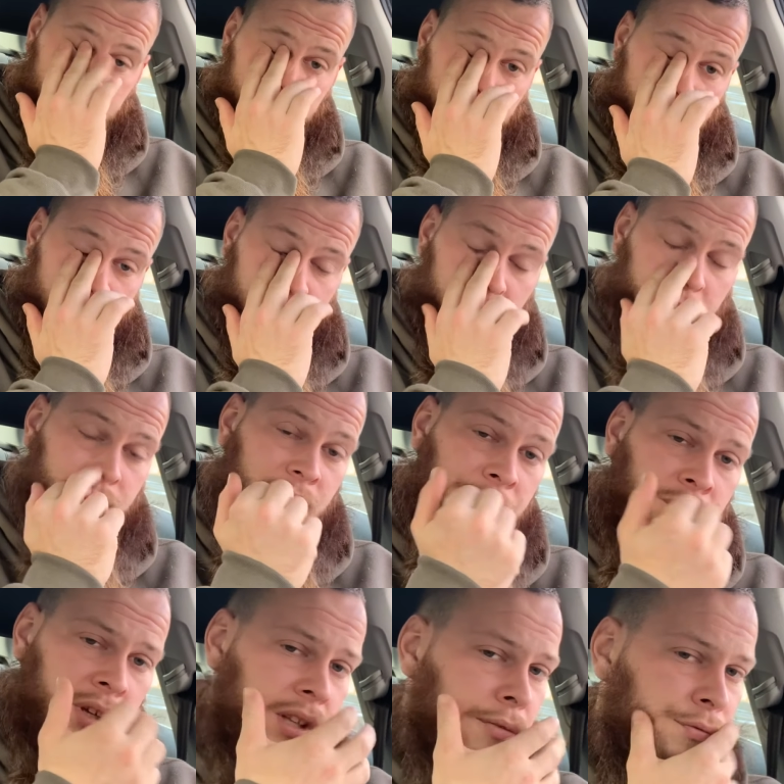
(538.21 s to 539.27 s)
Yeah,
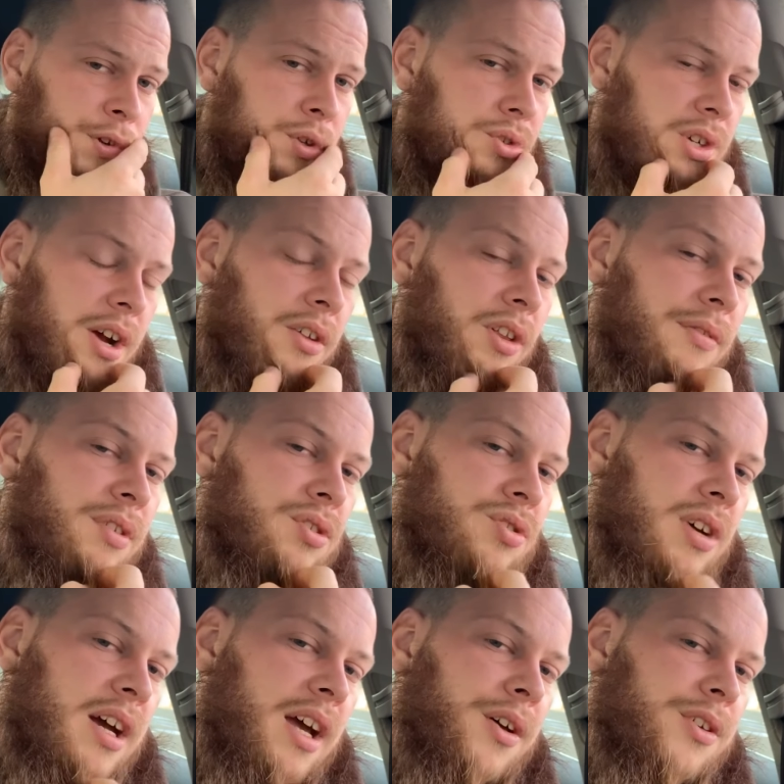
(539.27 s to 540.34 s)
definitely in the future I love the
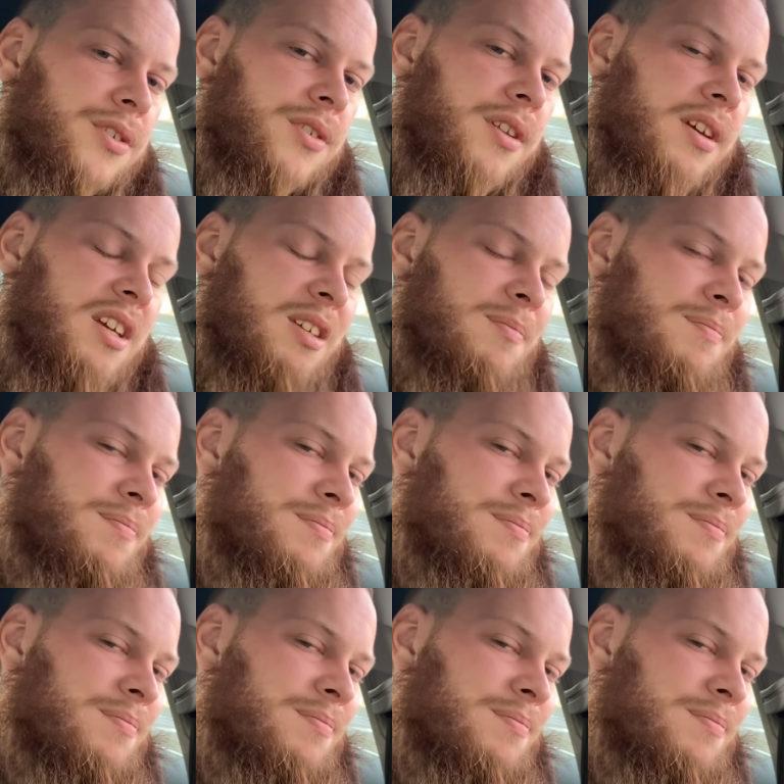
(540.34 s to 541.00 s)
trials thing.